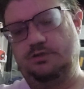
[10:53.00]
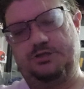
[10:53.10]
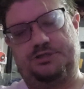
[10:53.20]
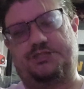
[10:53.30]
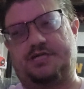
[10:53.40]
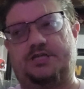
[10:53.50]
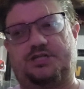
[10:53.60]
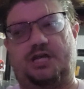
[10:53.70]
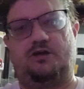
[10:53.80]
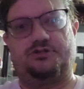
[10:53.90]
let's just say
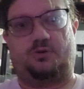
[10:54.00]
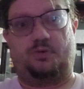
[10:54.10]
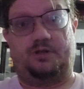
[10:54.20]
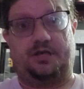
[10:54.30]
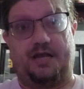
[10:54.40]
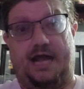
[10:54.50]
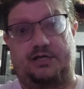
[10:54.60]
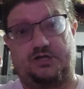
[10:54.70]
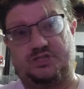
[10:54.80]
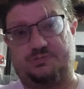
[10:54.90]
J Lo is a really good
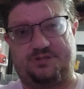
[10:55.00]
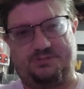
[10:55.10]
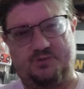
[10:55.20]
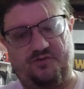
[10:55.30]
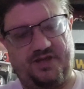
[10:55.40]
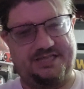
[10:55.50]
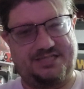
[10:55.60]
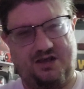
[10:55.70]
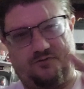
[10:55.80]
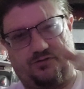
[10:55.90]
actress, but the movie
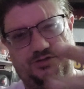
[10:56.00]
itself